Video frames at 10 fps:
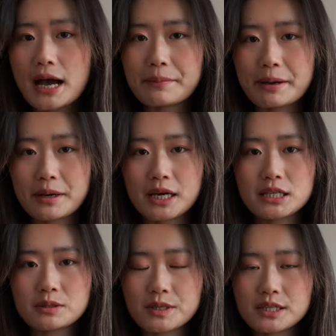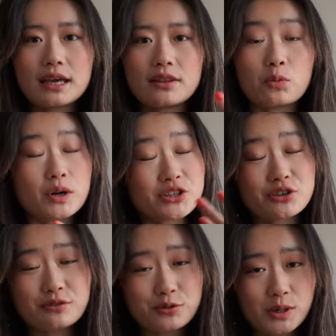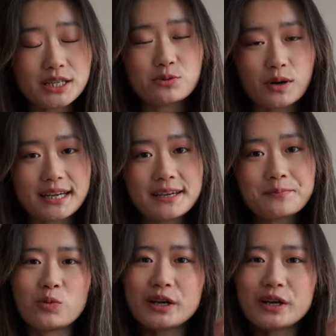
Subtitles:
I met my husband in the winter of 2020.